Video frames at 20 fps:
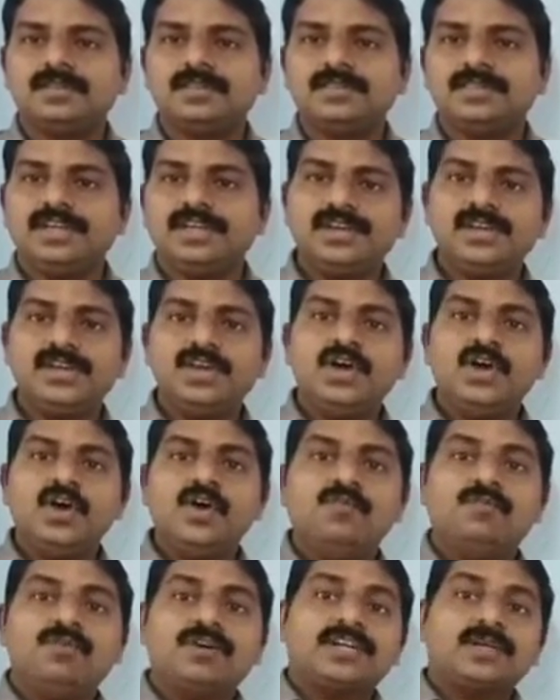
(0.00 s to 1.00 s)
then
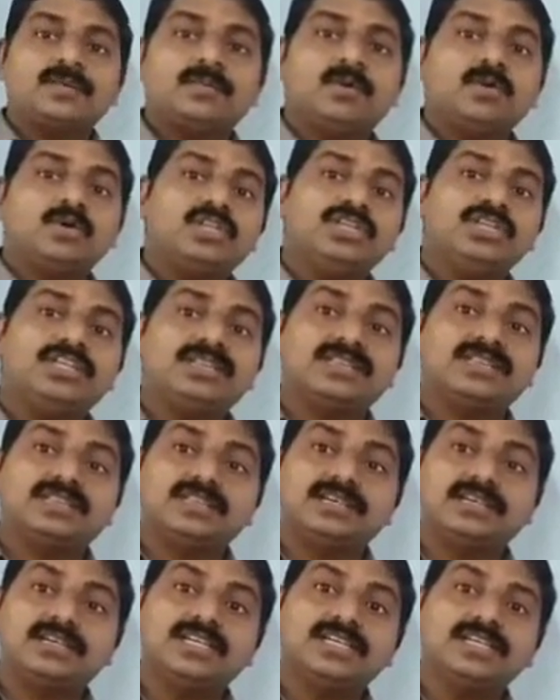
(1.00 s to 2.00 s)
what about the
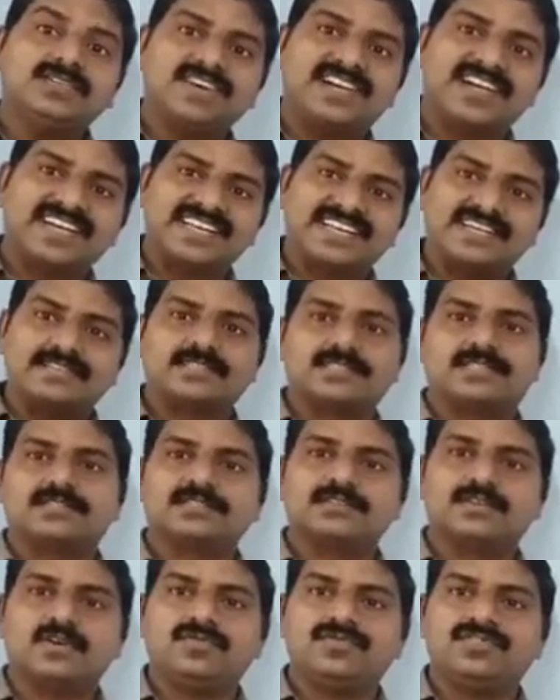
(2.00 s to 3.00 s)
third
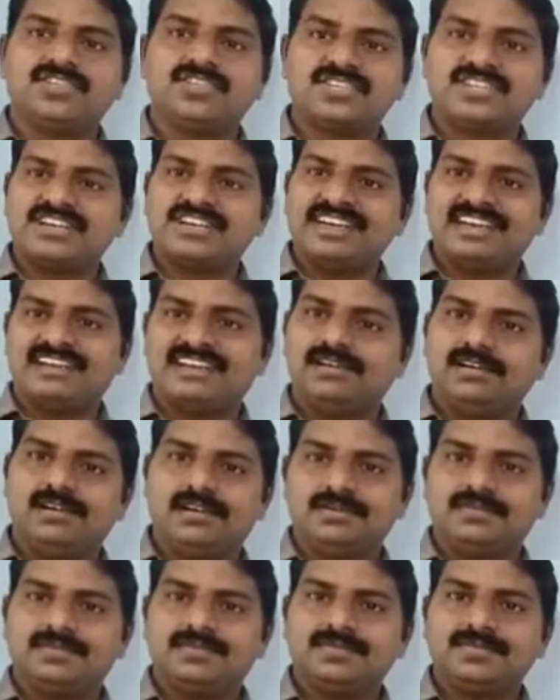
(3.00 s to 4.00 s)
vertex of the
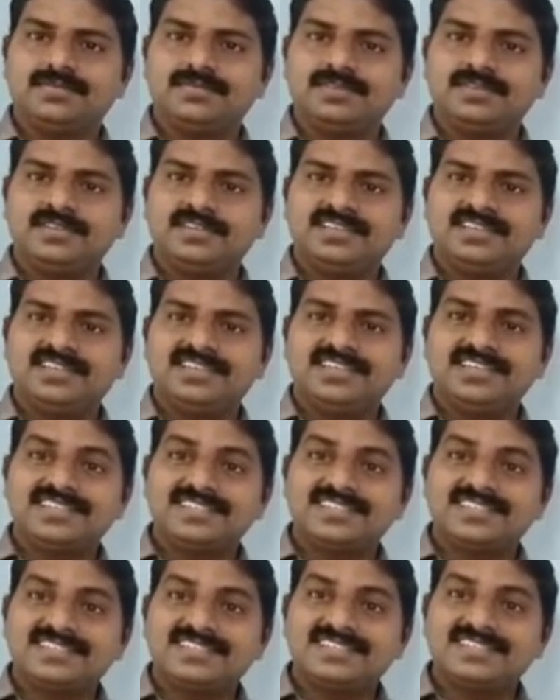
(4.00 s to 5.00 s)
triangle?
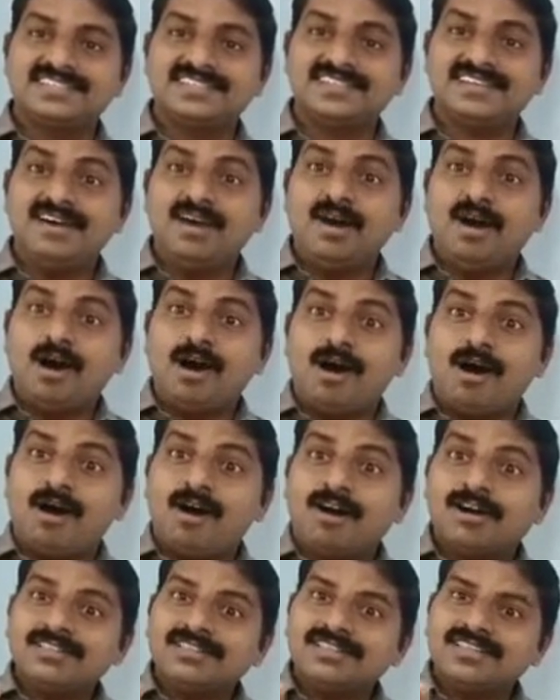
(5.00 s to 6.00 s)
Is it
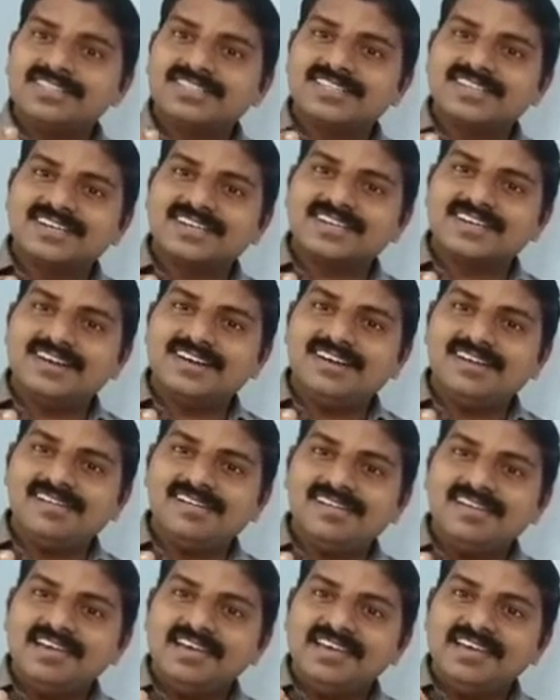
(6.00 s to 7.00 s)
on the
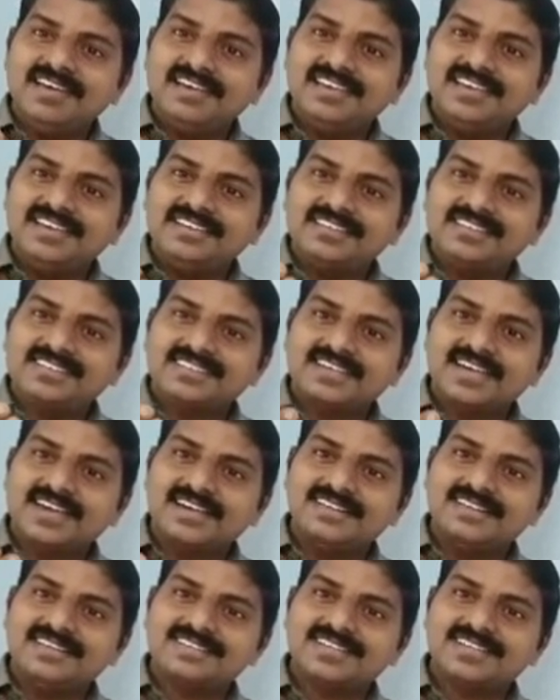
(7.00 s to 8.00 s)
circle,
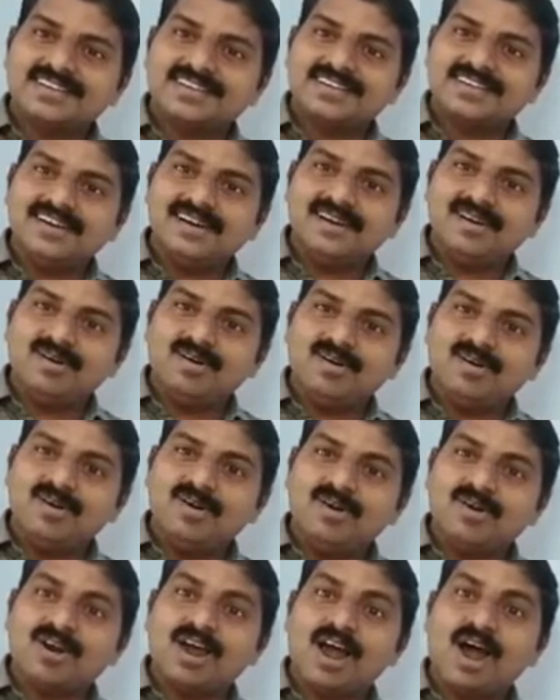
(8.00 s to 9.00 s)
inside the circle,
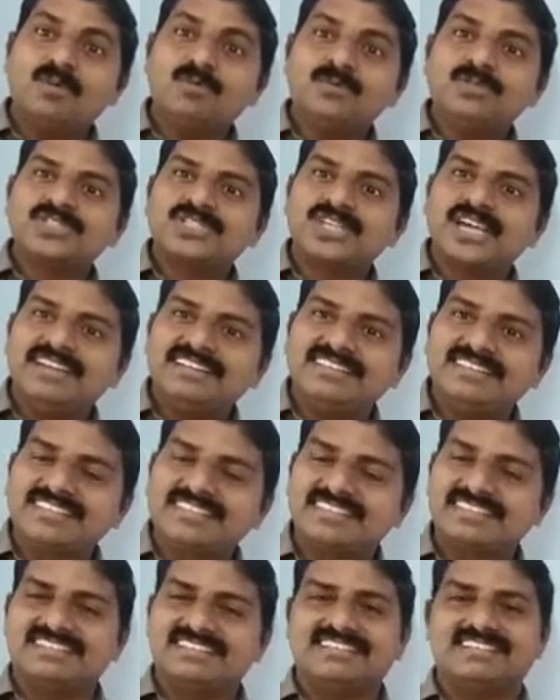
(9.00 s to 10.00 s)
or outside the
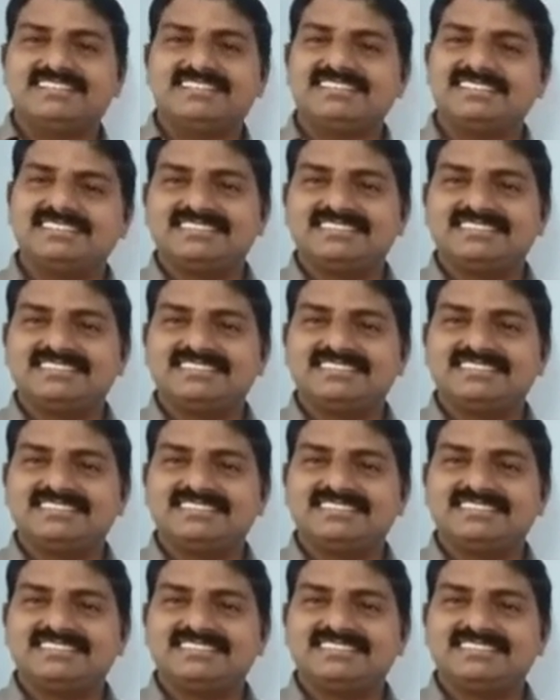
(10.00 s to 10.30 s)
circle?